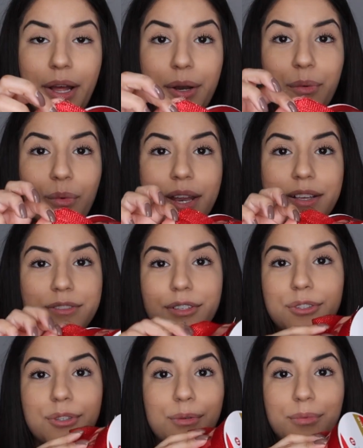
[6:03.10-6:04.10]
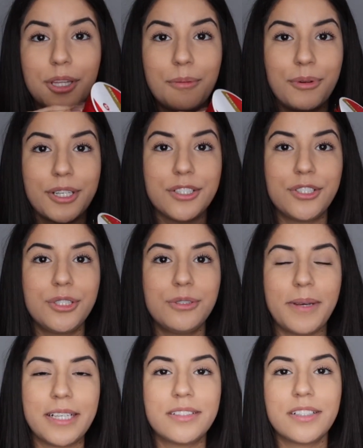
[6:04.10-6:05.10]
red and white is gonna look really pretty
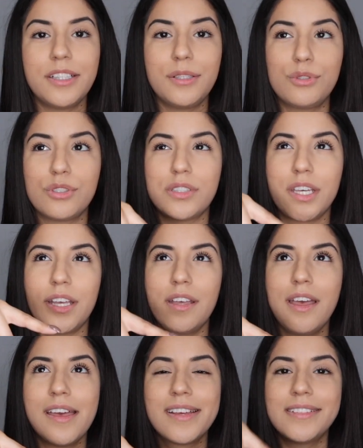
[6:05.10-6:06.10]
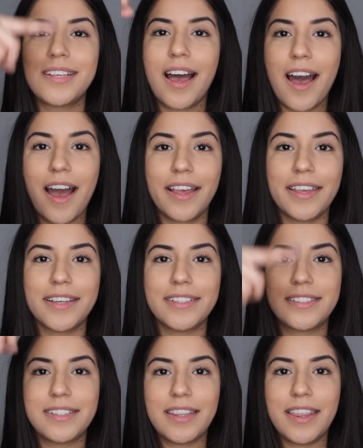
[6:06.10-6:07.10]
too. Basically, you just like tie
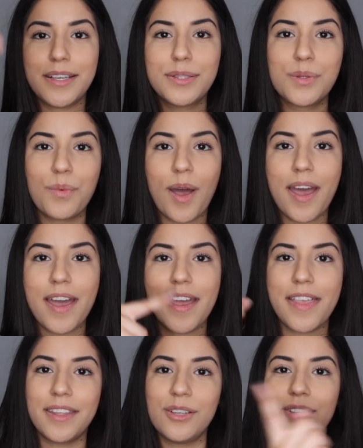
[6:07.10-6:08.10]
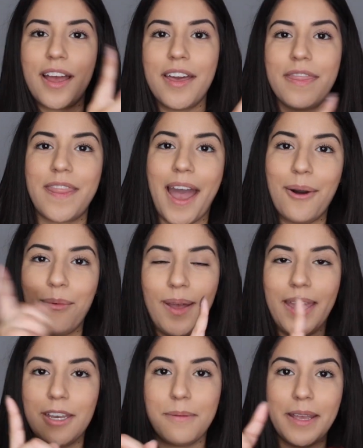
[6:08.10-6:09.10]
it this way and then you tie it that
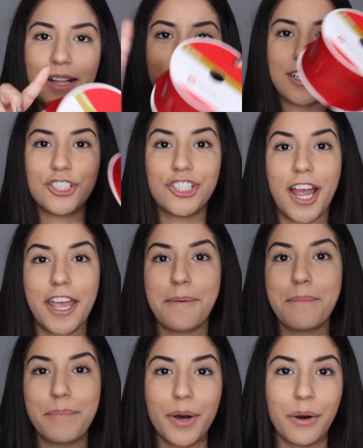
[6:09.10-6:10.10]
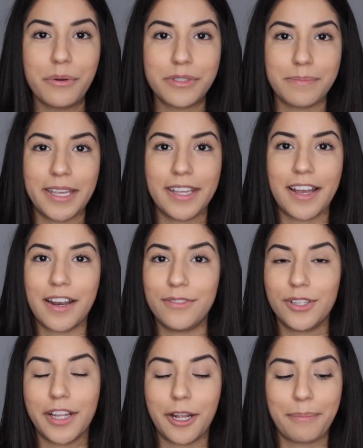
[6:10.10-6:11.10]
way, and you make like a giant bow to make it kind of
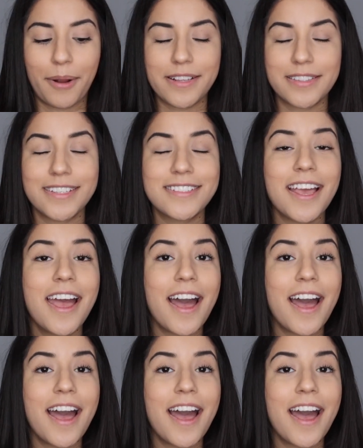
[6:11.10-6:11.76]
look like a present.